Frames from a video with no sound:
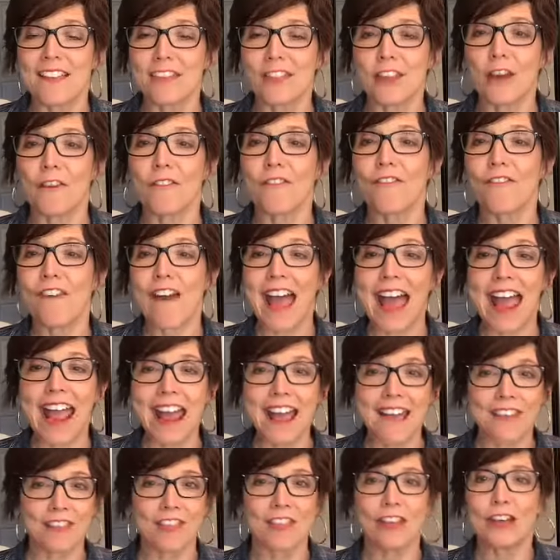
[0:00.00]
Their
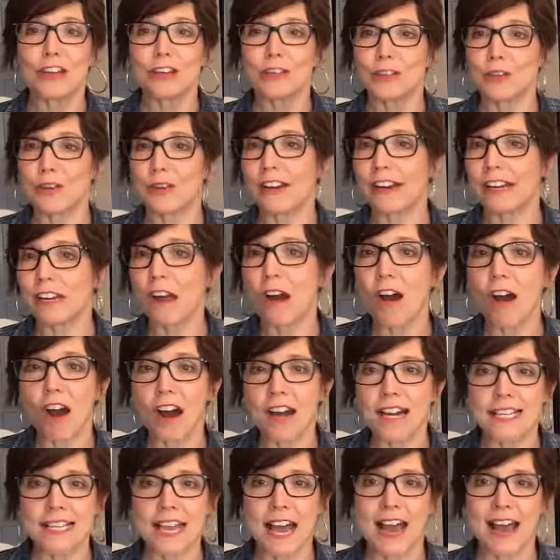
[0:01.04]
faith during
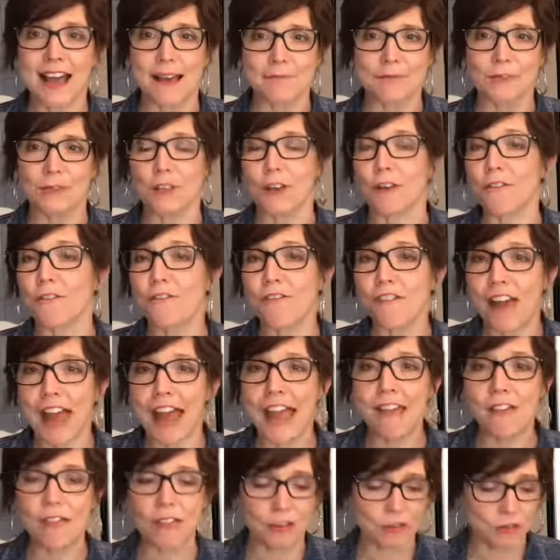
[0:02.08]
hard times, their
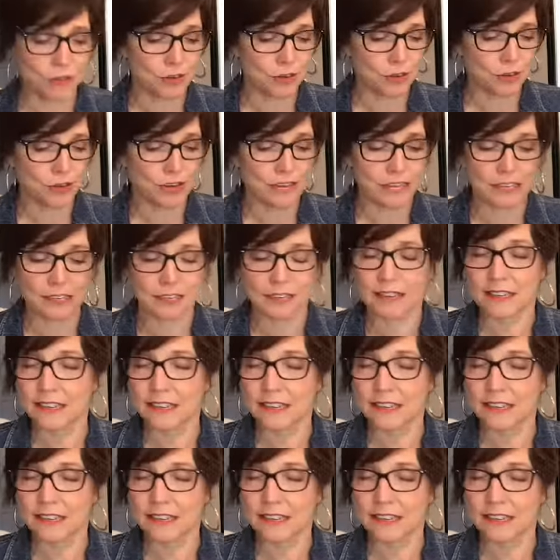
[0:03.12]
faith during